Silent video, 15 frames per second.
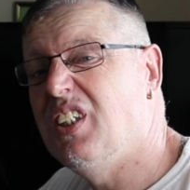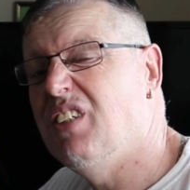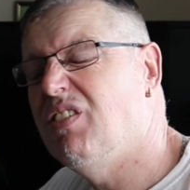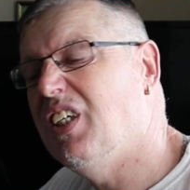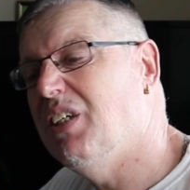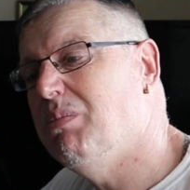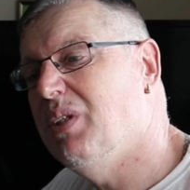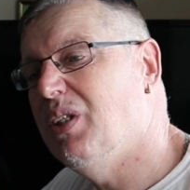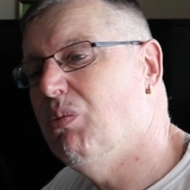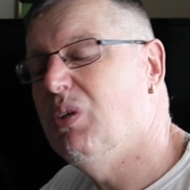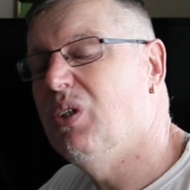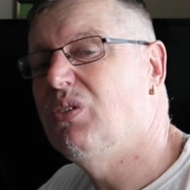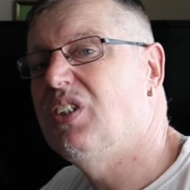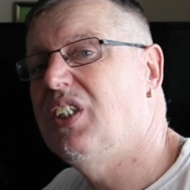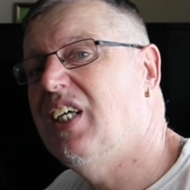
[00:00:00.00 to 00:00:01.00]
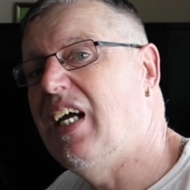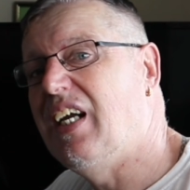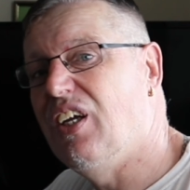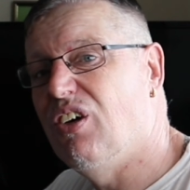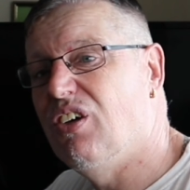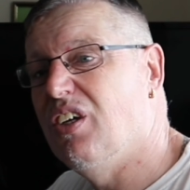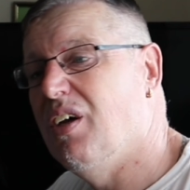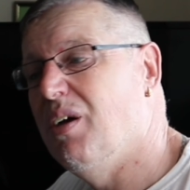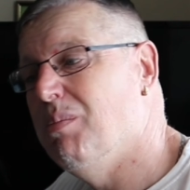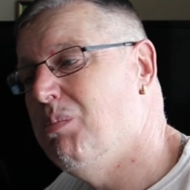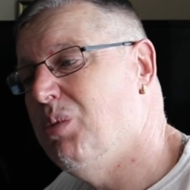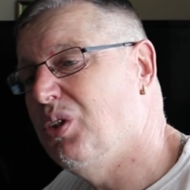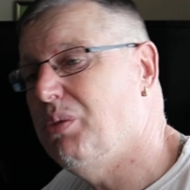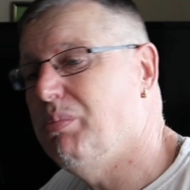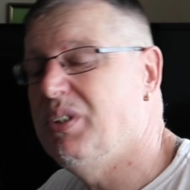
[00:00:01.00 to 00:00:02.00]
You've given me the will to carry on and
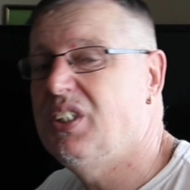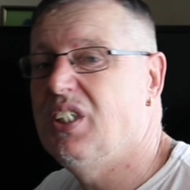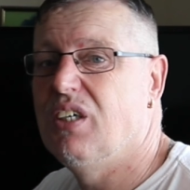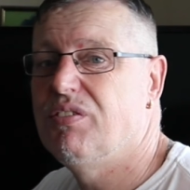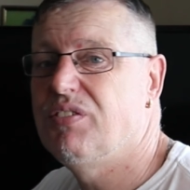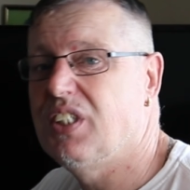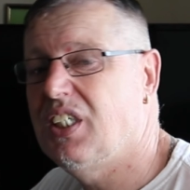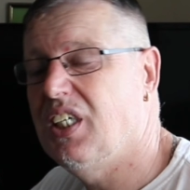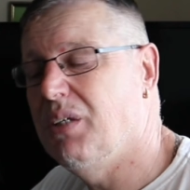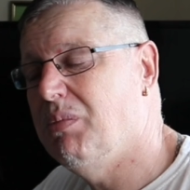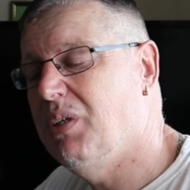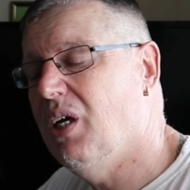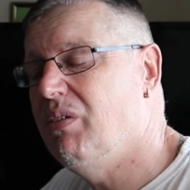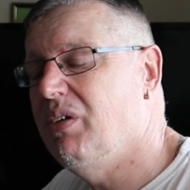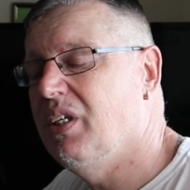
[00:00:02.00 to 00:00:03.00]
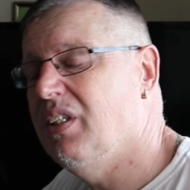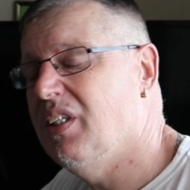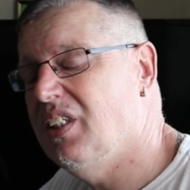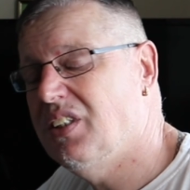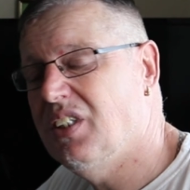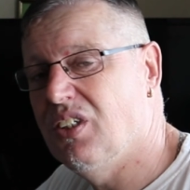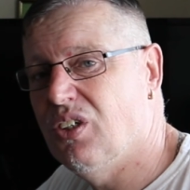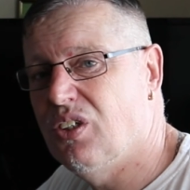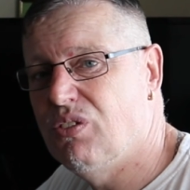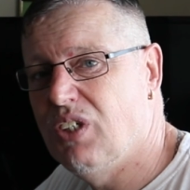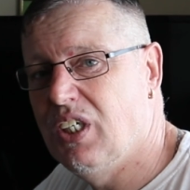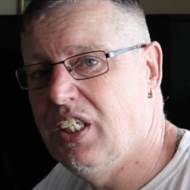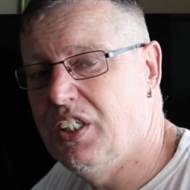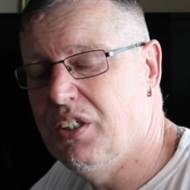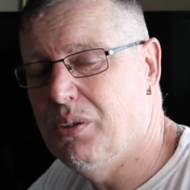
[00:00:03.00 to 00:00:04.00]
push myself to keep going at this, and I
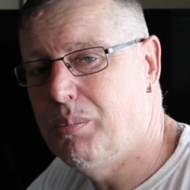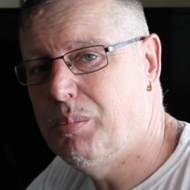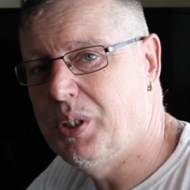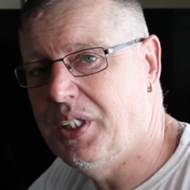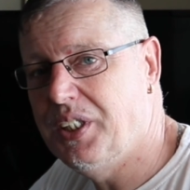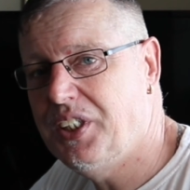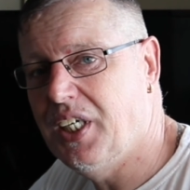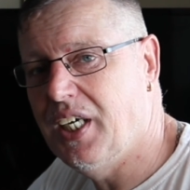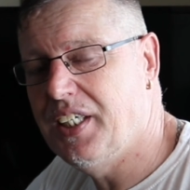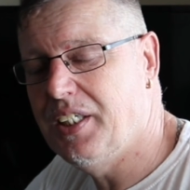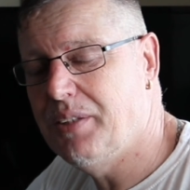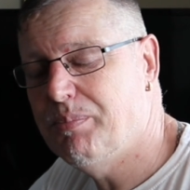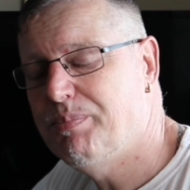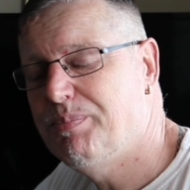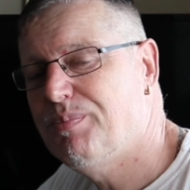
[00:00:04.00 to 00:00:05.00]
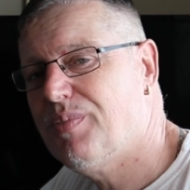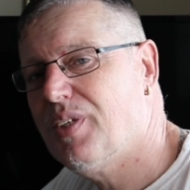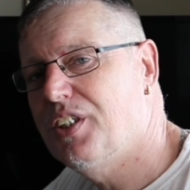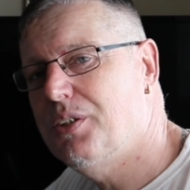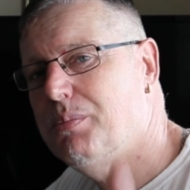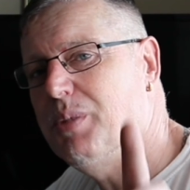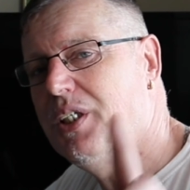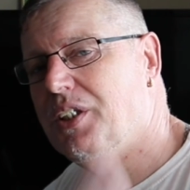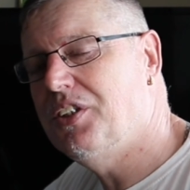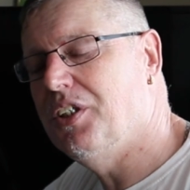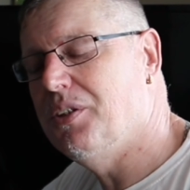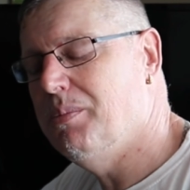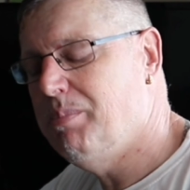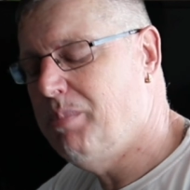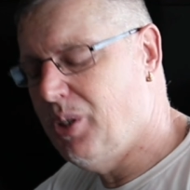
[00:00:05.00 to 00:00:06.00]
really do appreciate it. Speak
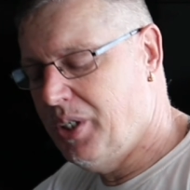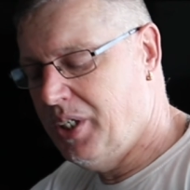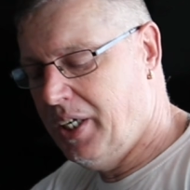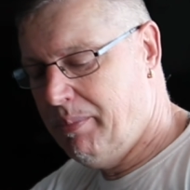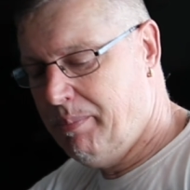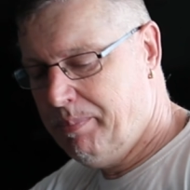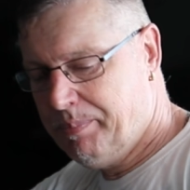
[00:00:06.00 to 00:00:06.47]
soon. Bye now.